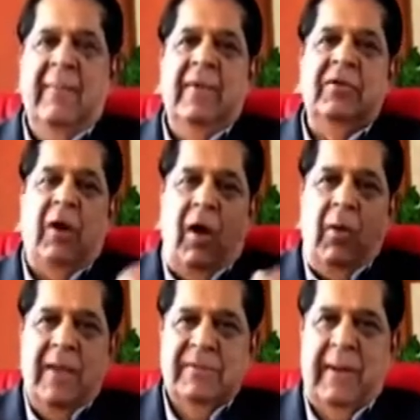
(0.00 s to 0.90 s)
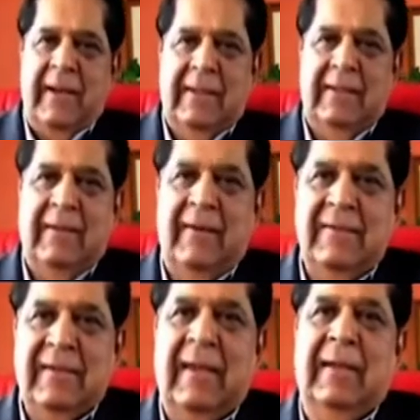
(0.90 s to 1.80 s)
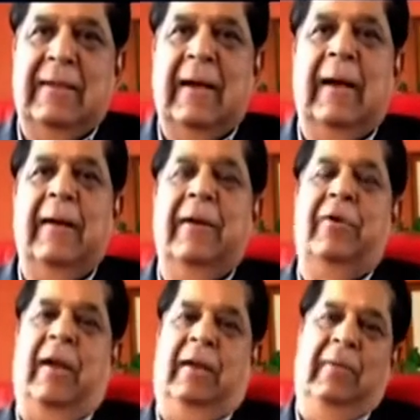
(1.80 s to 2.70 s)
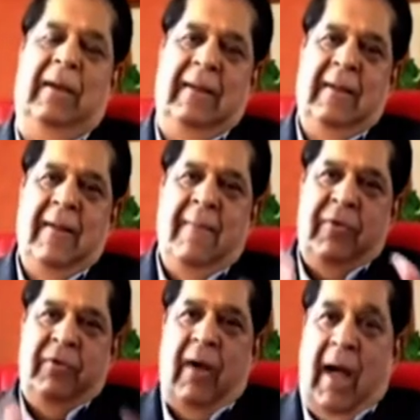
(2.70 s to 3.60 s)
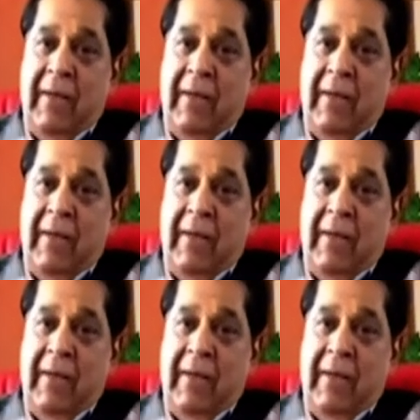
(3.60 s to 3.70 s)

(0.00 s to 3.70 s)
is always better than raising it retroactively. So I would